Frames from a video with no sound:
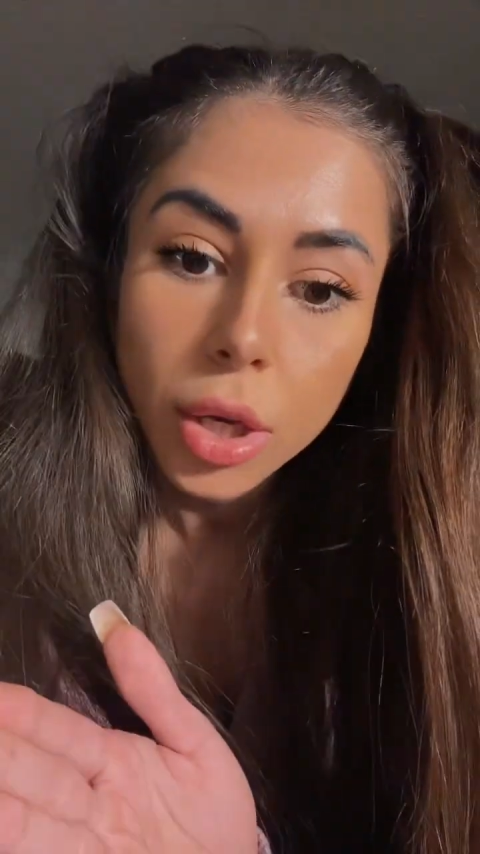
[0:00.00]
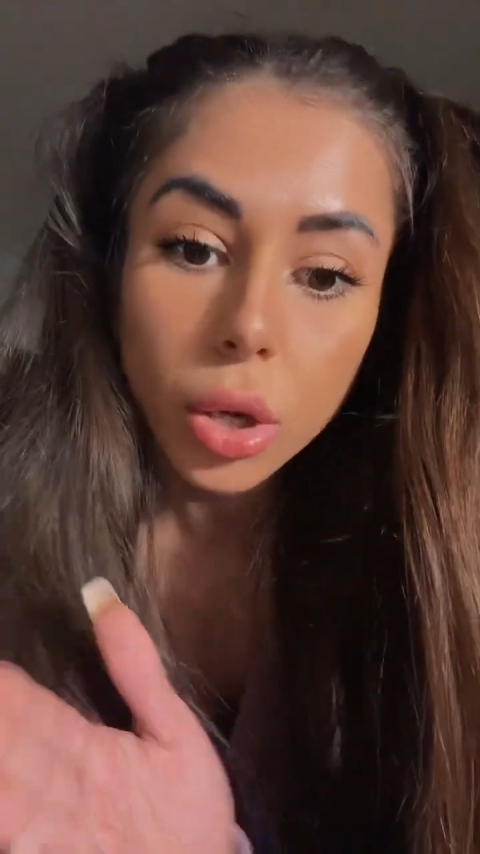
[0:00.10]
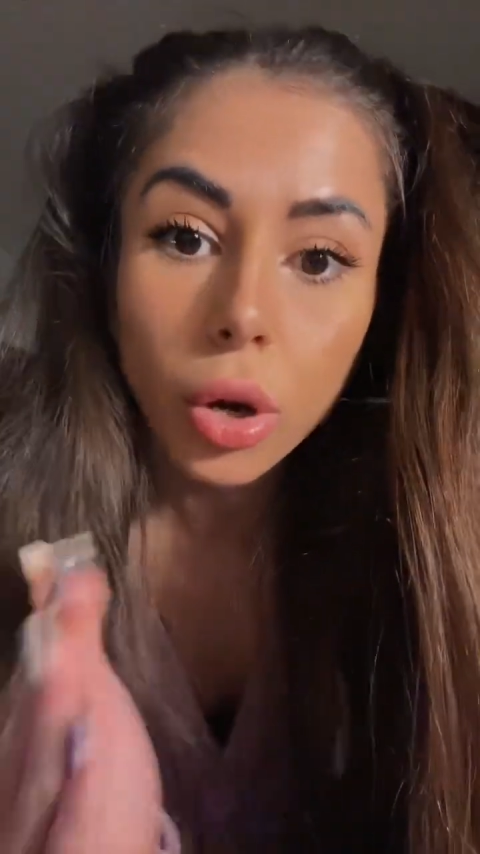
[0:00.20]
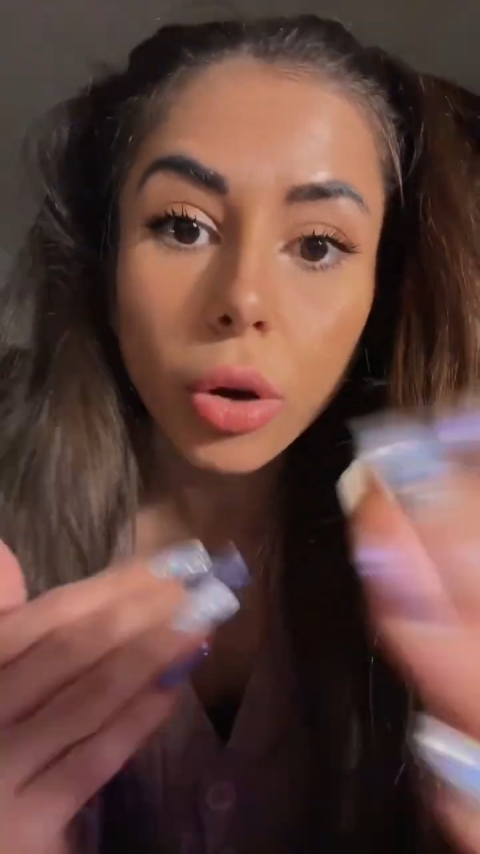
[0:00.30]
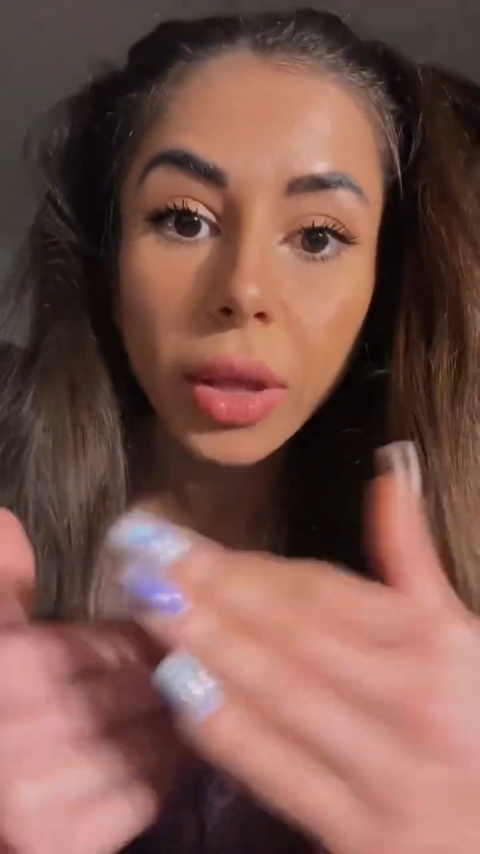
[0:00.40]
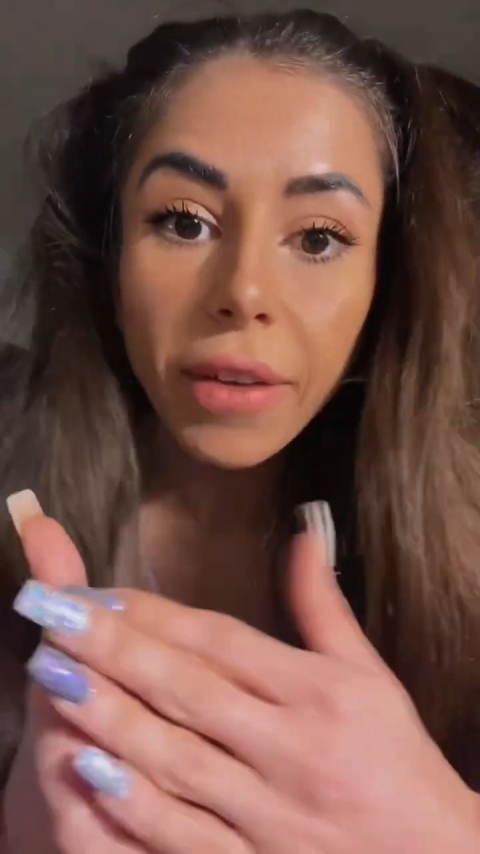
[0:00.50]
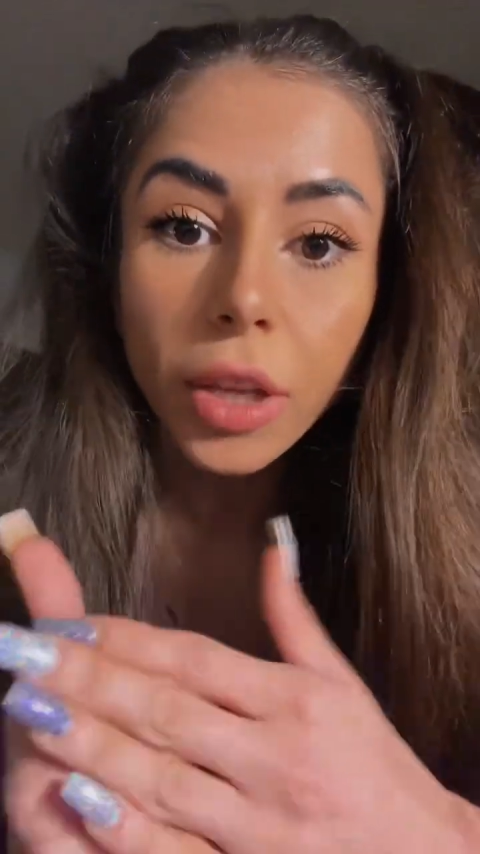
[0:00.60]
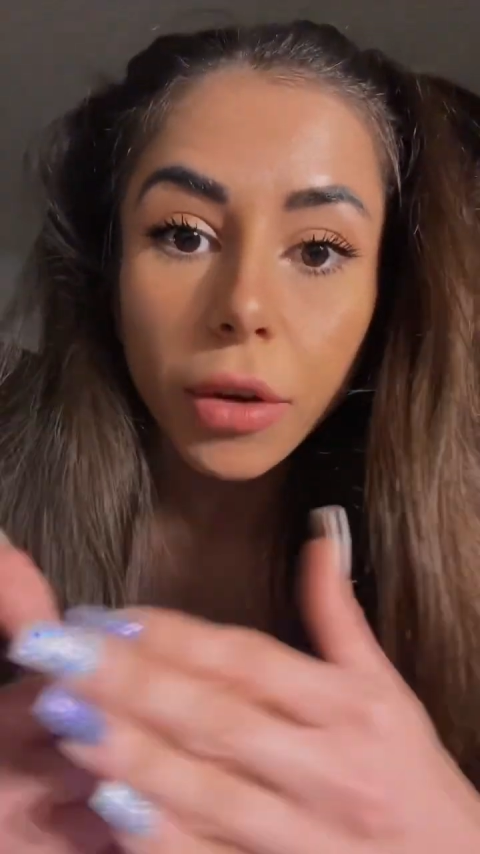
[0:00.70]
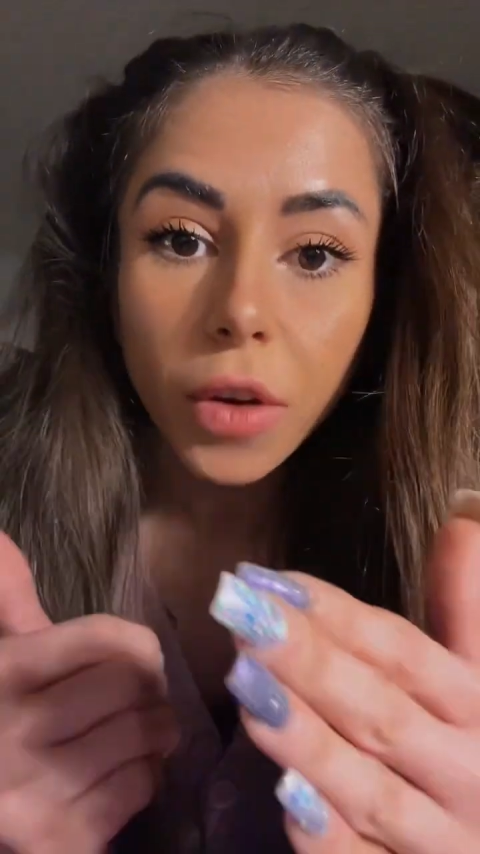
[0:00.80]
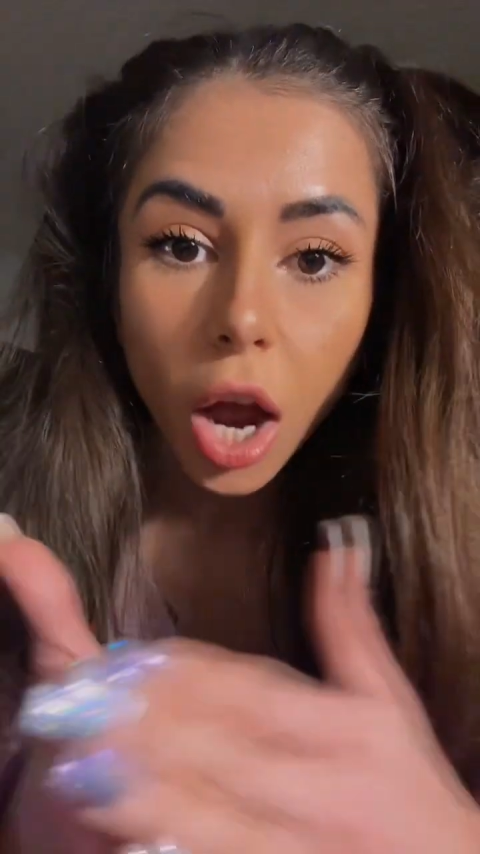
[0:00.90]
So your
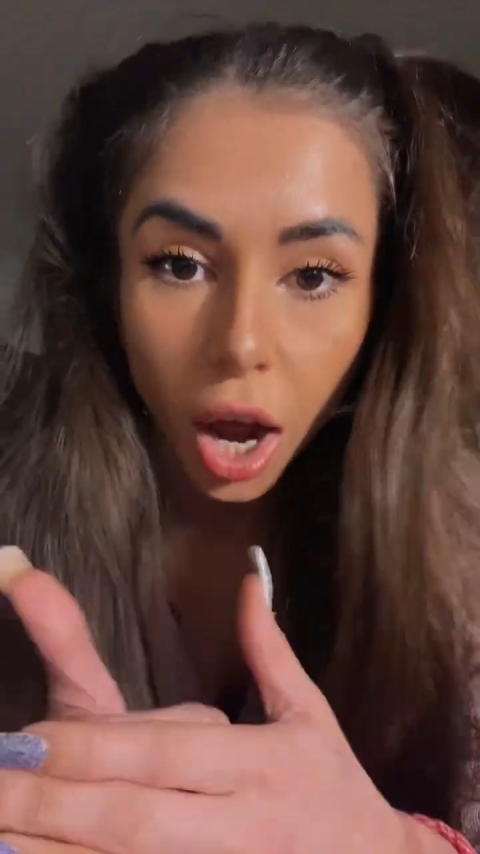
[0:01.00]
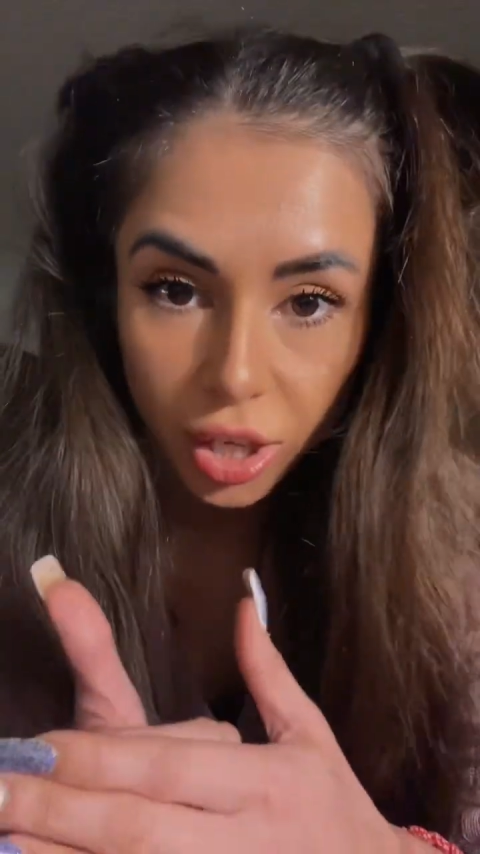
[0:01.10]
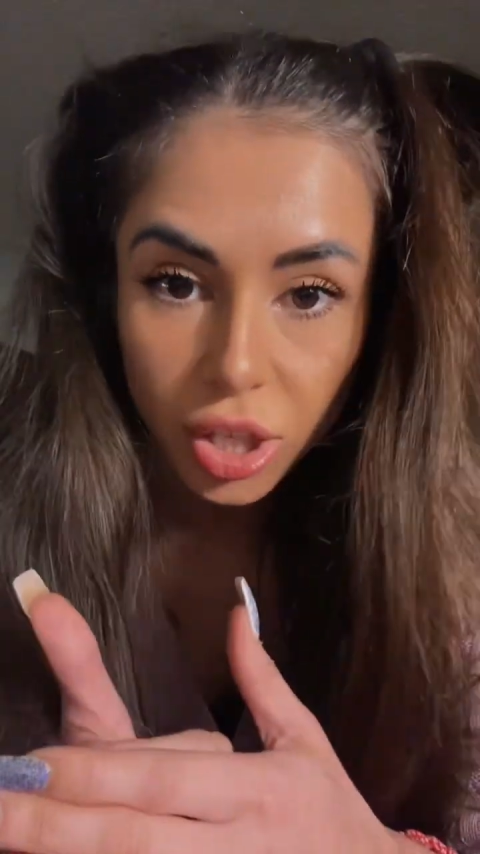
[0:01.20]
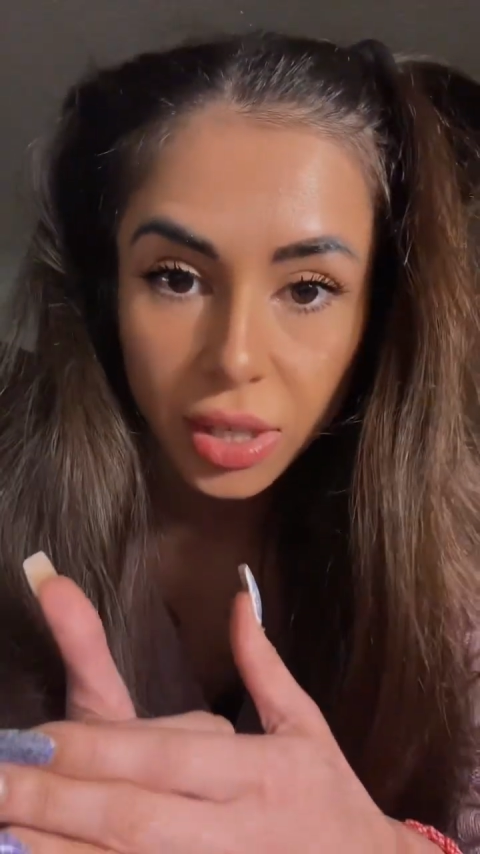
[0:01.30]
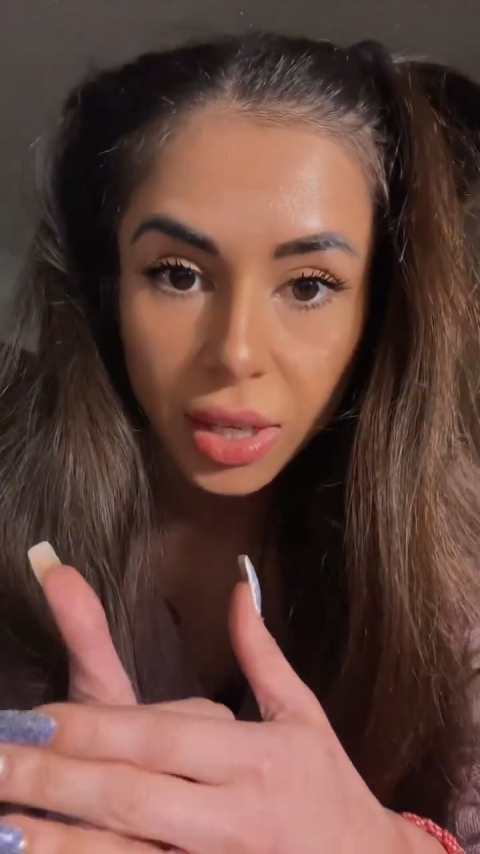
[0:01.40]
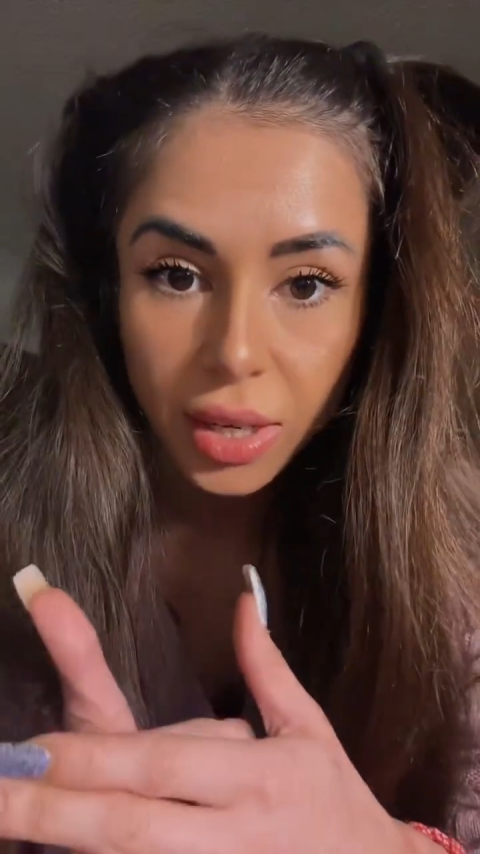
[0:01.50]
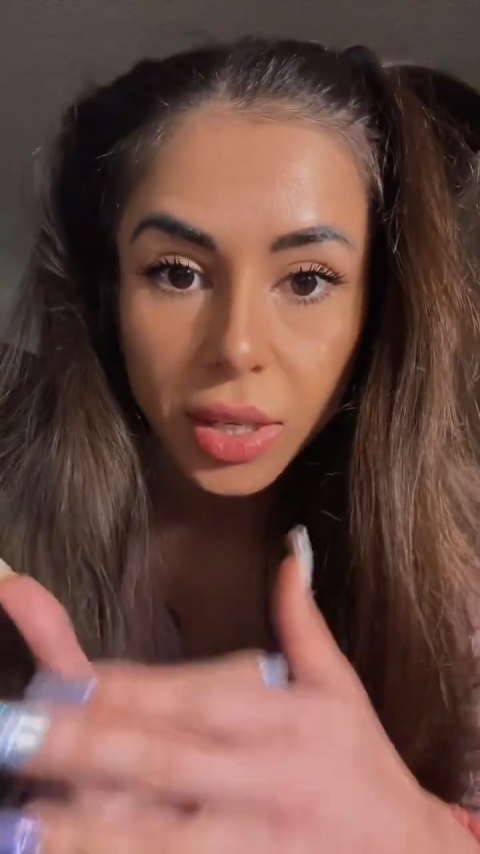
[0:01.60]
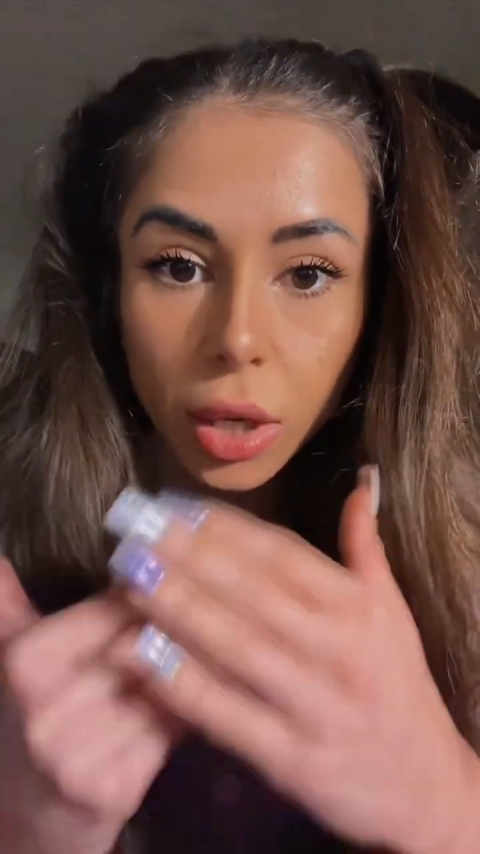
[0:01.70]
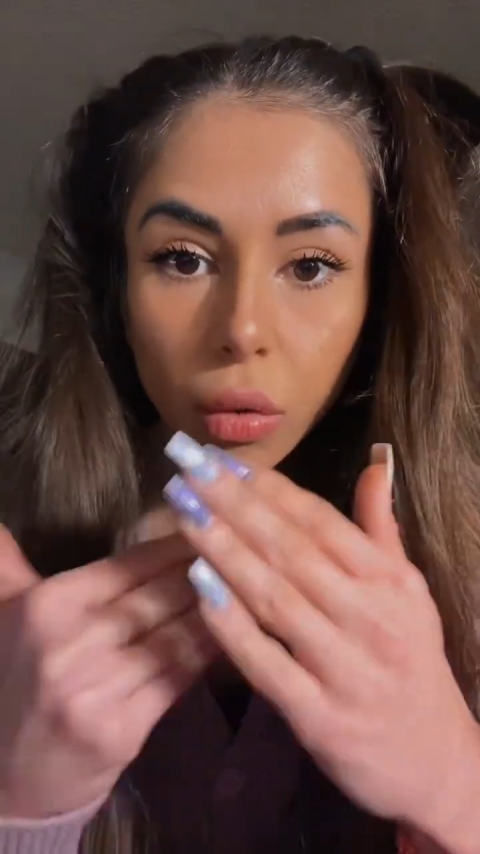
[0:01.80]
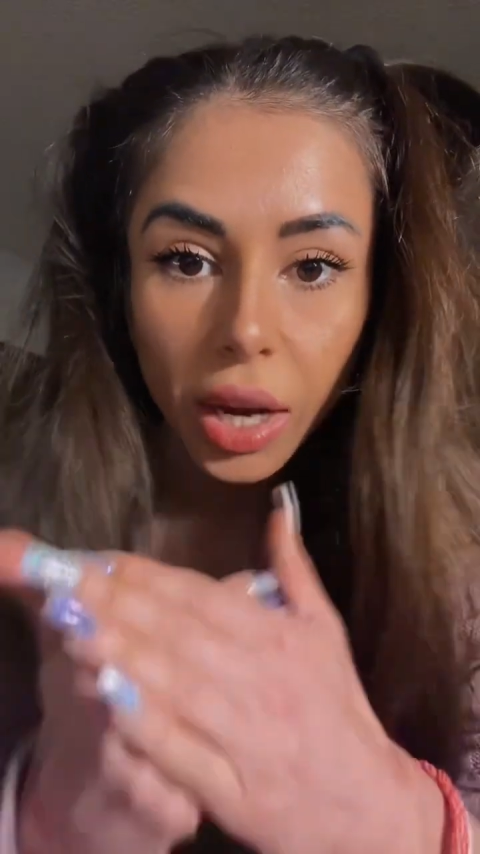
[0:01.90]
level of consciousness
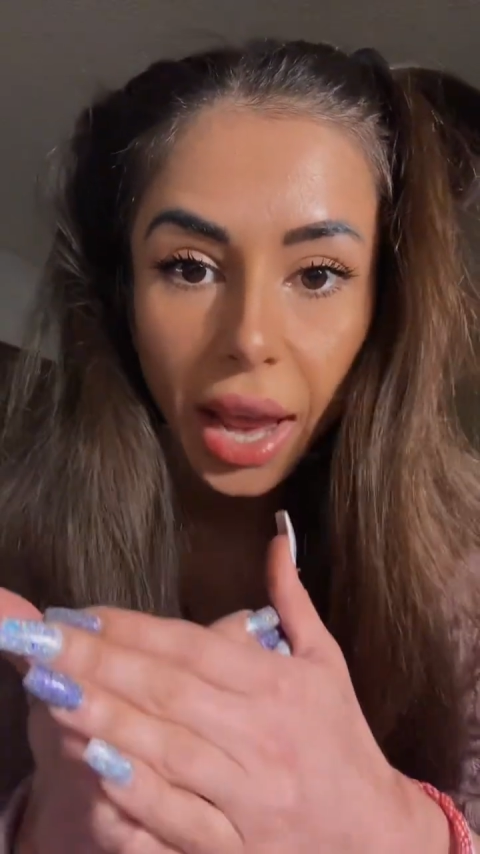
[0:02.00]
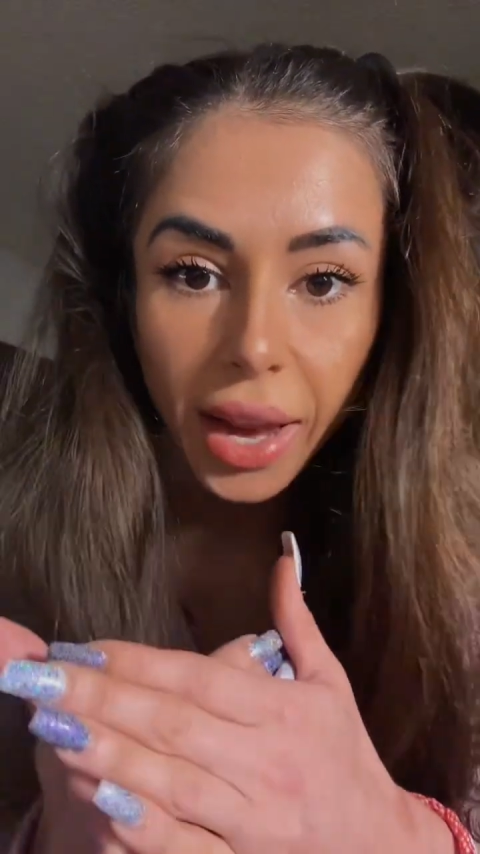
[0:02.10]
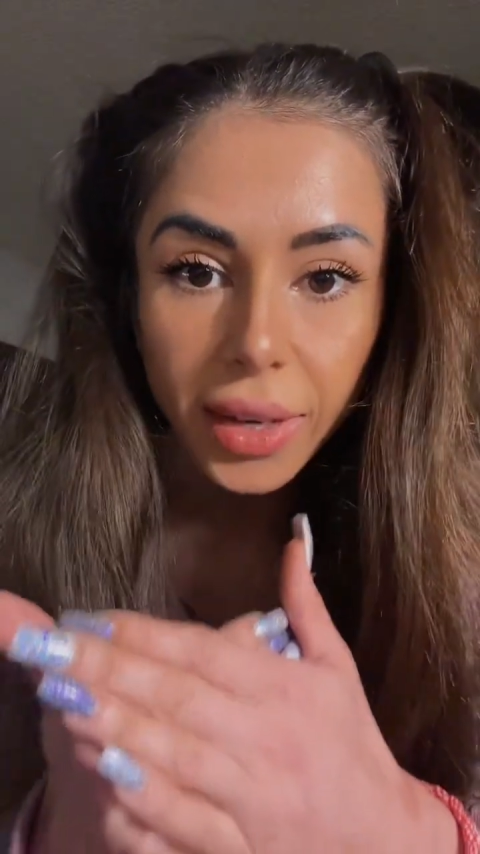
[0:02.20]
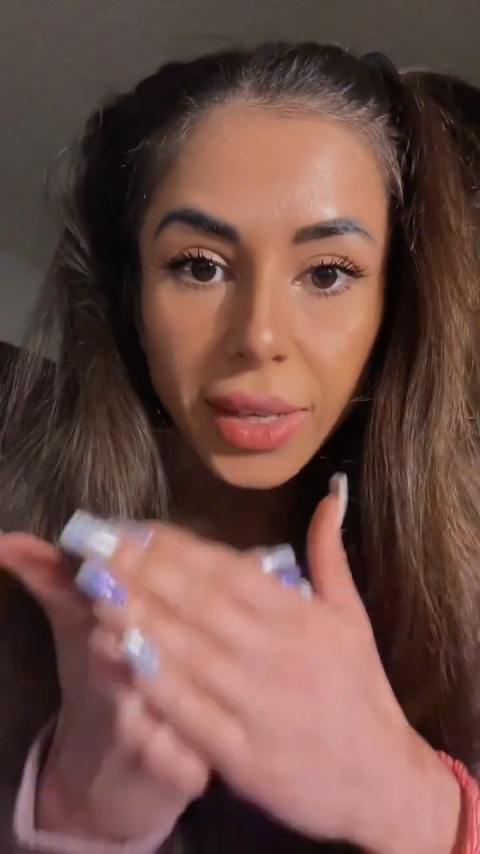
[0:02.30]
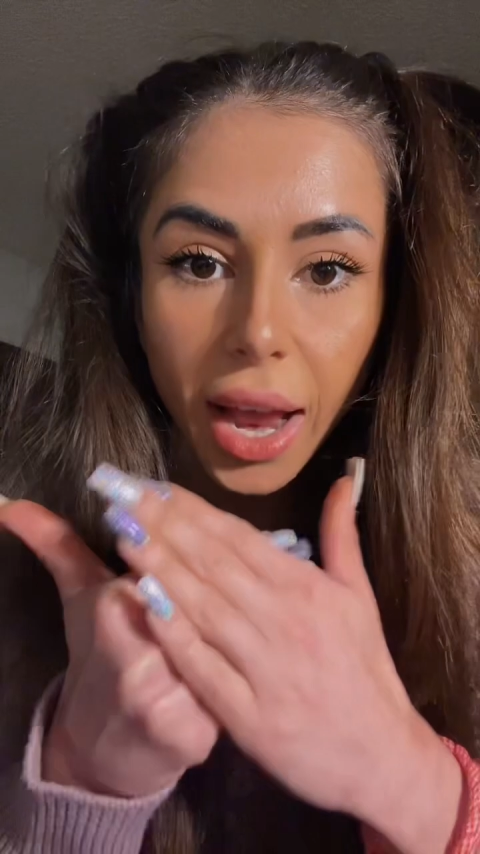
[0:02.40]
creates